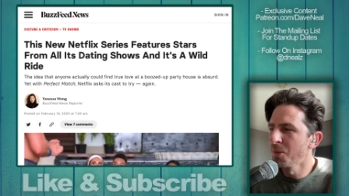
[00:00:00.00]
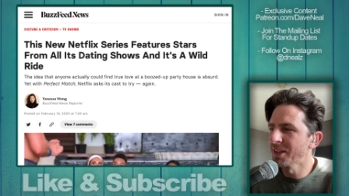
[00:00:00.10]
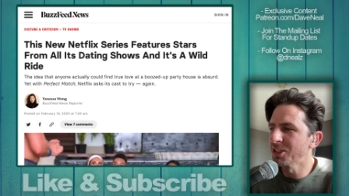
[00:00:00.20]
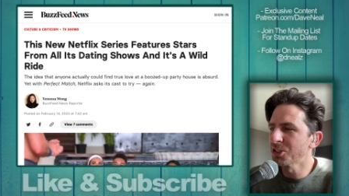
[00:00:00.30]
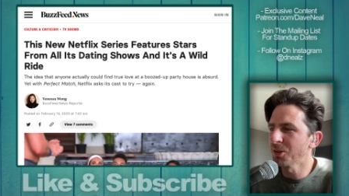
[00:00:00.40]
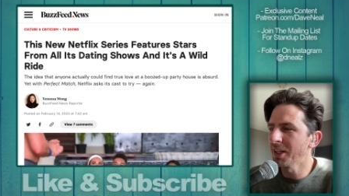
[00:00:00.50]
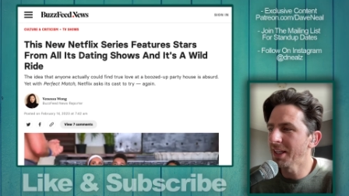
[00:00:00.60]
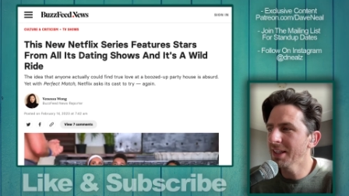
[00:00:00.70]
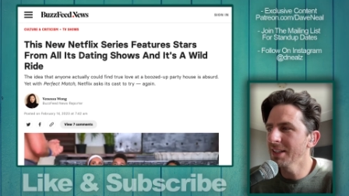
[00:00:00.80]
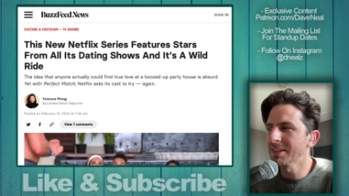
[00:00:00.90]
with a show
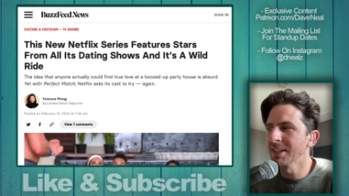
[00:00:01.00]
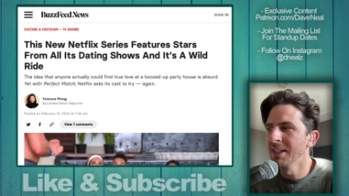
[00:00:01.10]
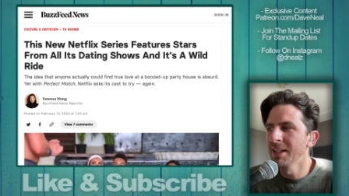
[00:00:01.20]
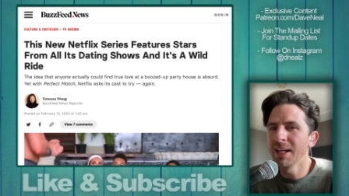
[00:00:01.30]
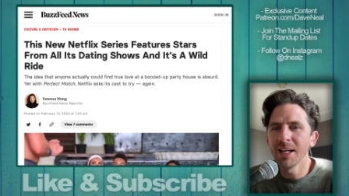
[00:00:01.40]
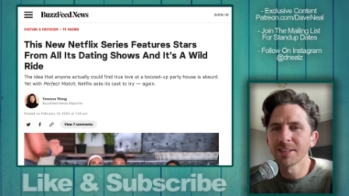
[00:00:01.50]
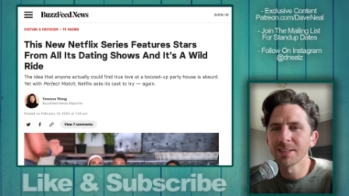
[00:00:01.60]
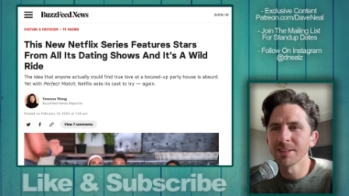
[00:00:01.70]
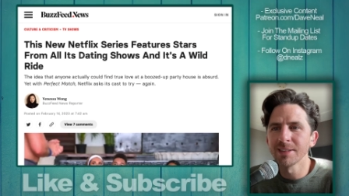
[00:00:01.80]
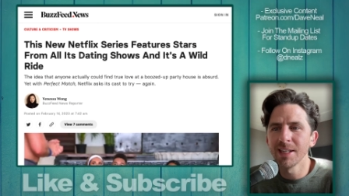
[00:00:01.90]
like this,
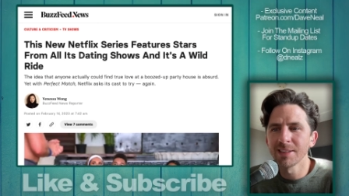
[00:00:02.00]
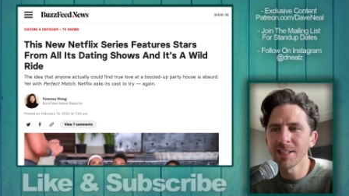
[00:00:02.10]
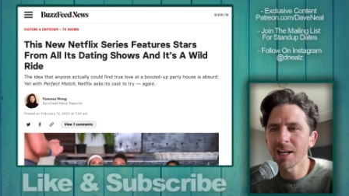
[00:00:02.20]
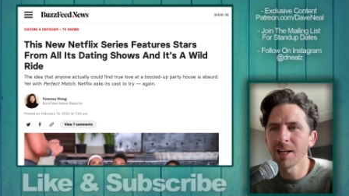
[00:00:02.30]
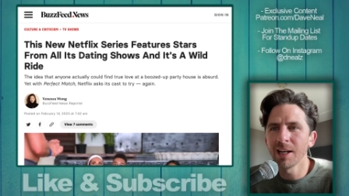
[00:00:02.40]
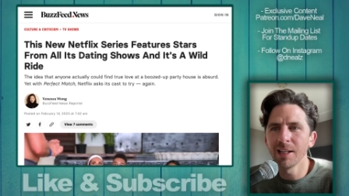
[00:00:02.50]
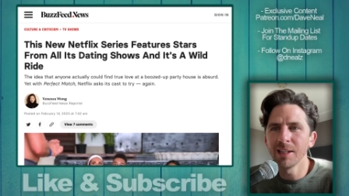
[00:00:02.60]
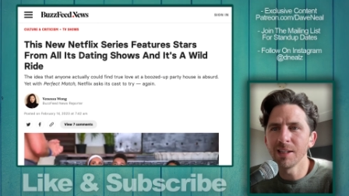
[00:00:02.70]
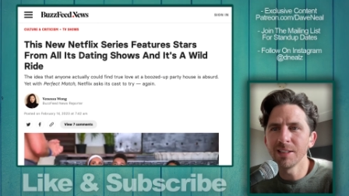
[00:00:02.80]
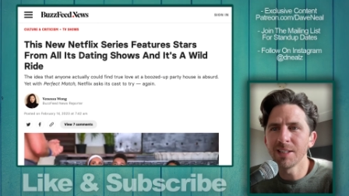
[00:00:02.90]
it's it's not going
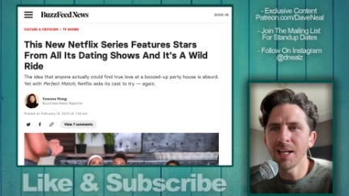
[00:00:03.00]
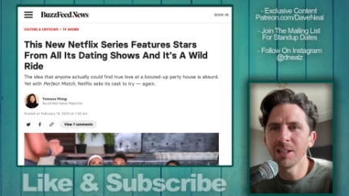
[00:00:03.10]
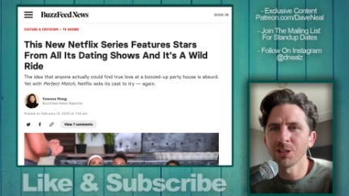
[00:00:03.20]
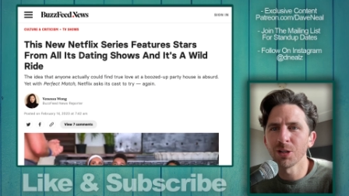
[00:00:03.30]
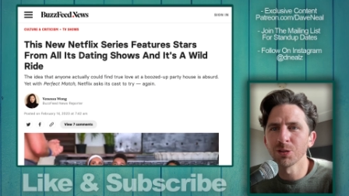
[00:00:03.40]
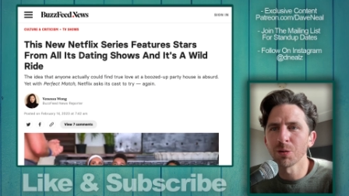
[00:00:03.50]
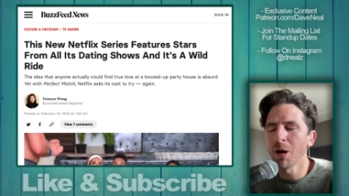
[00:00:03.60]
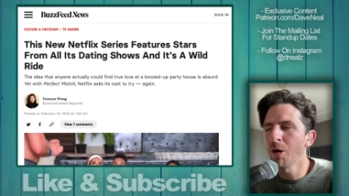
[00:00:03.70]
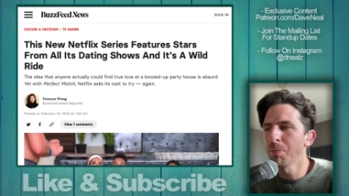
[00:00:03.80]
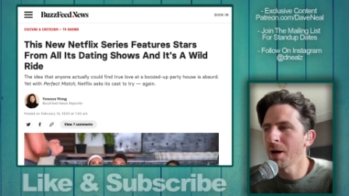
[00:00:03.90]
these dating shows
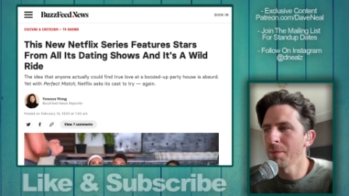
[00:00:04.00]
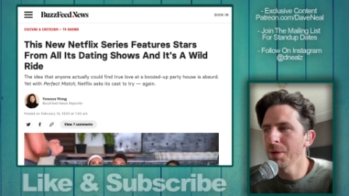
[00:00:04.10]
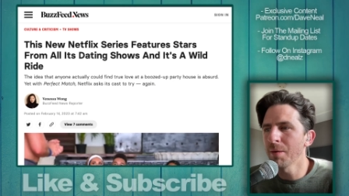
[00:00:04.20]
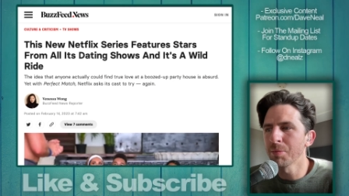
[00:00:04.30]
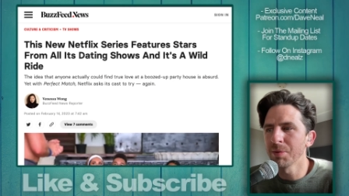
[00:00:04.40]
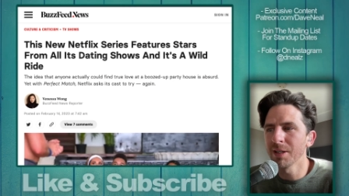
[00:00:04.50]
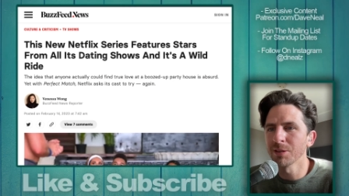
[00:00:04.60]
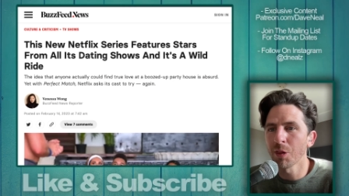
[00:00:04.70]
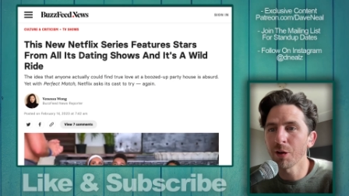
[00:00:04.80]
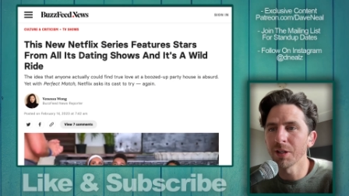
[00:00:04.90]
all pop up
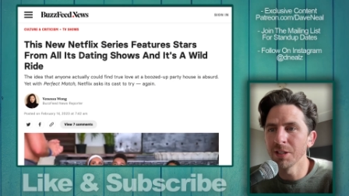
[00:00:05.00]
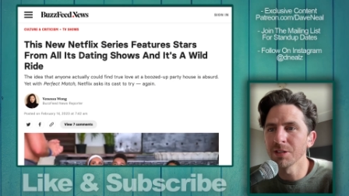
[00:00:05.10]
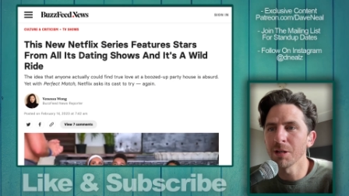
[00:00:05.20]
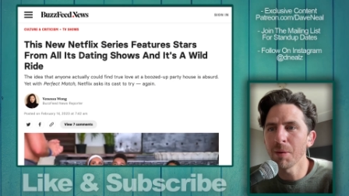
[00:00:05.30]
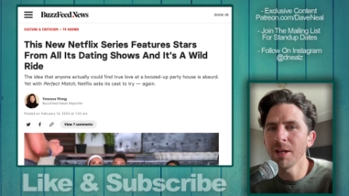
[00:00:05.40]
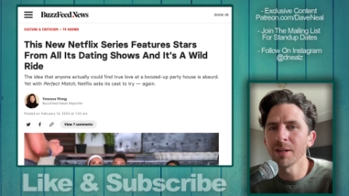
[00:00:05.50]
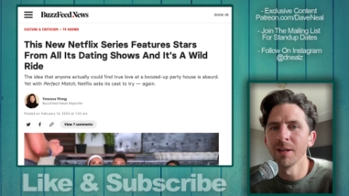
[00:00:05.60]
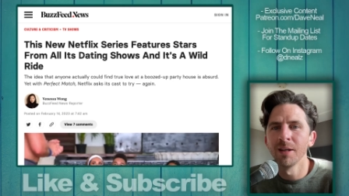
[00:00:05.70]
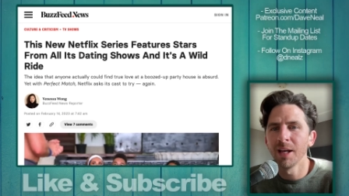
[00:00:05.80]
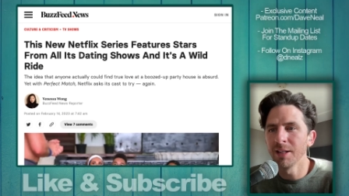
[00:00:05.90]
because they're easy to make
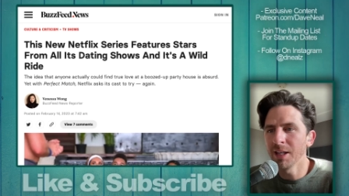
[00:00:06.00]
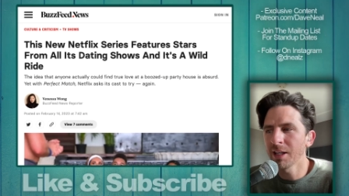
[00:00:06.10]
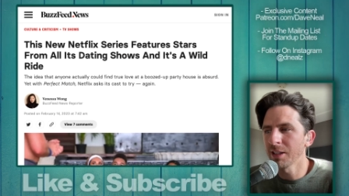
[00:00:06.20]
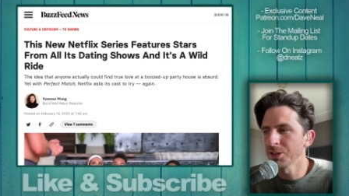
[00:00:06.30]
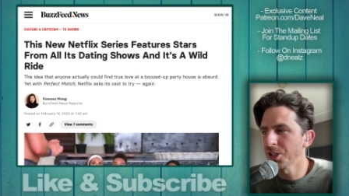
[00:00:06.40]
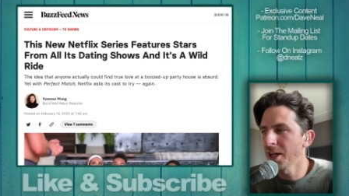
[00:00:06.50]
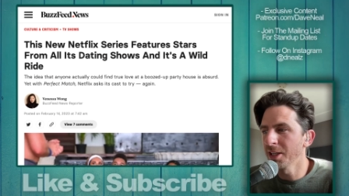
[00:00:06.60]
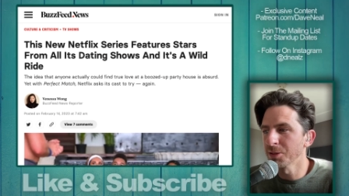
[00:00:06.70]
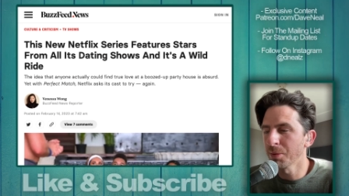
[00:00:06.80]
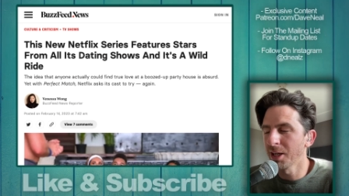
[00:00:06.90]
and Nick Lachey
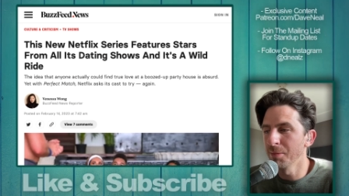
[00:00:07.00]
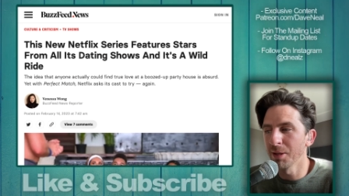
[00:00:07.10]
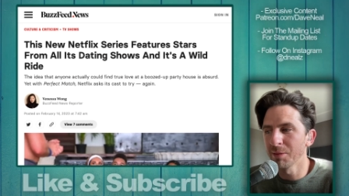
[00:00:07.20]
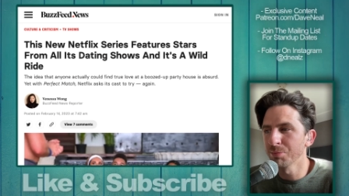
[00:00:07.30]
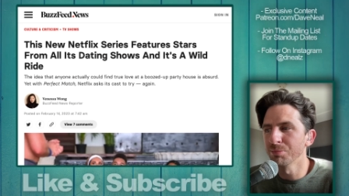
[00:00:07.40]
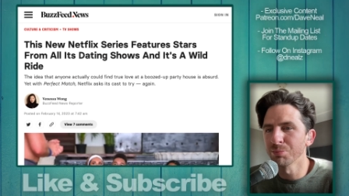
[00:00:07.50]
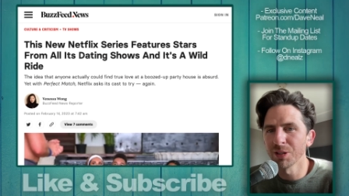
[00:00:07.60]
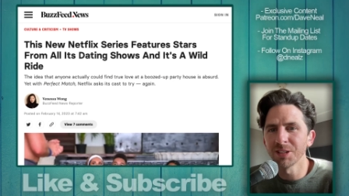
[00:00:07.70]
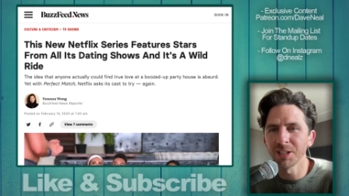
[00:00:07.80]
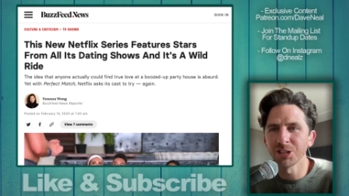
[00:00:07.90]
is going to be
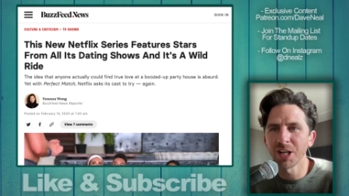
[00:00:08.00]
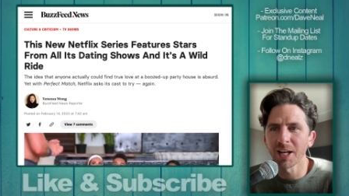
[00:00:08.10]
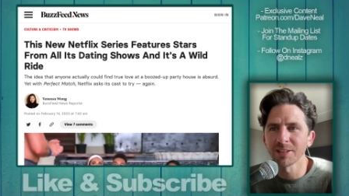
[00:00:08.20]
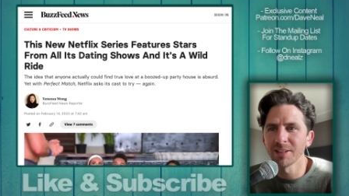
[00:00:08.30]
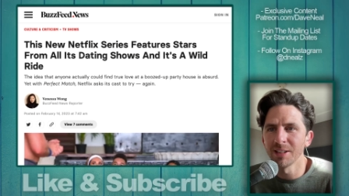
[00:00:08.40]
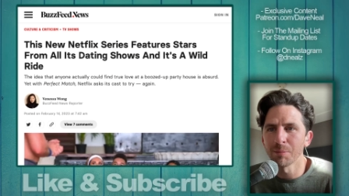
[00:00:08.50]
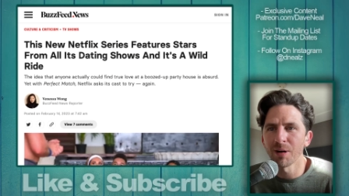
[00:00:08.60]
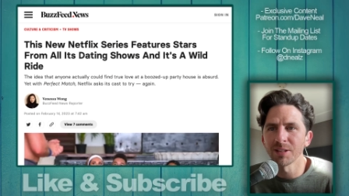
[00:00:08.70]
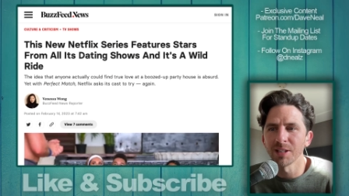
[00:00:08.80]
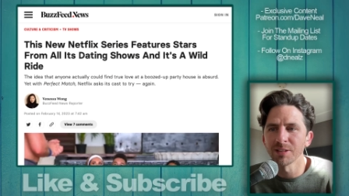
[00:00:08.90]
printing checks in the
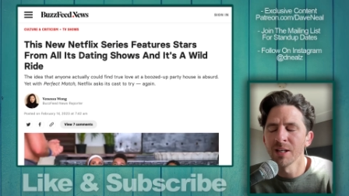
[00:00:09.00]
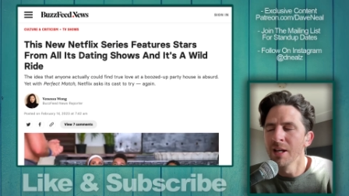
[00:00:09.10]
process.